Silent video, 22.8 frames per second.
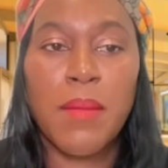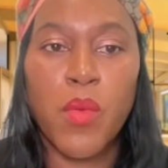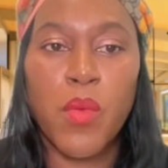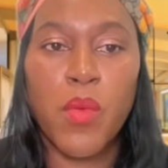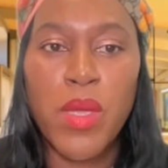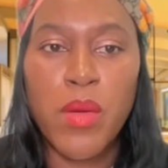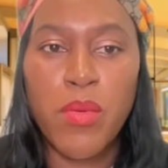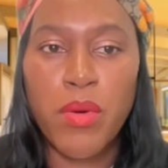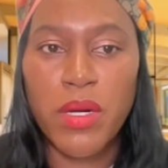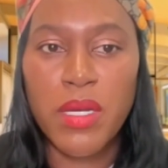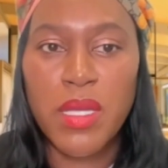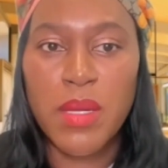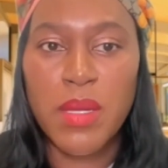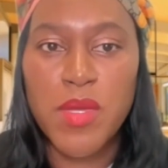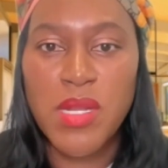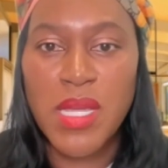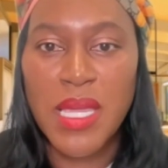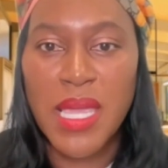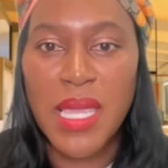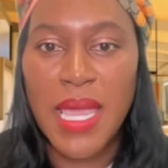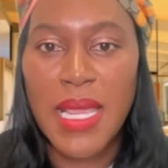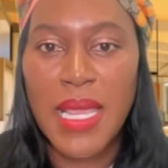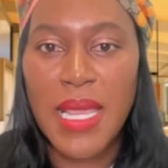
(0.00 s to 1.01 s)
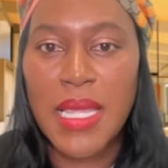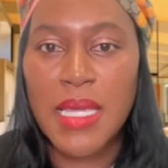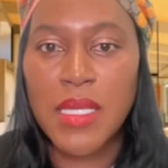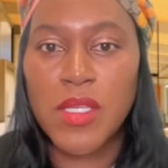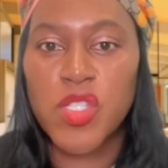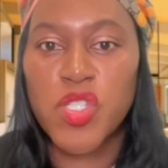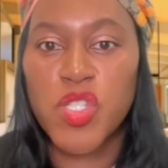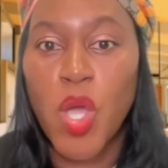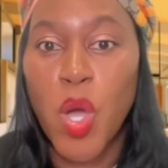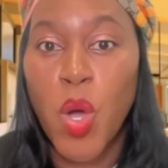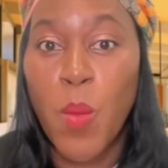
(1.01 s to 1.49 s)
We were communicating
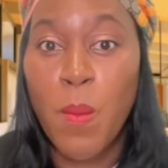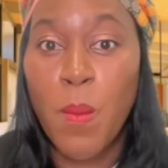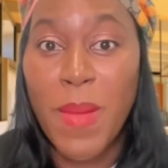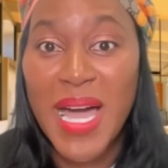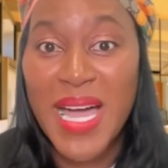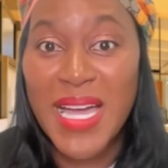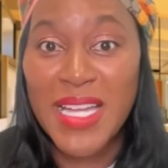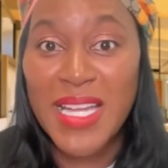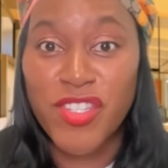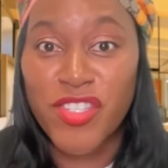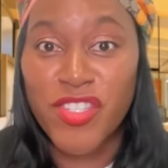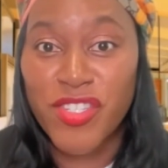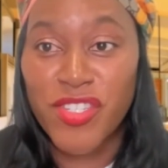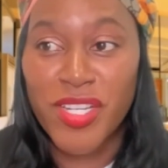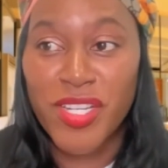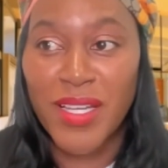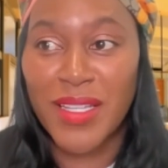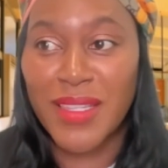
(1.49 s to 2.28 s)
so much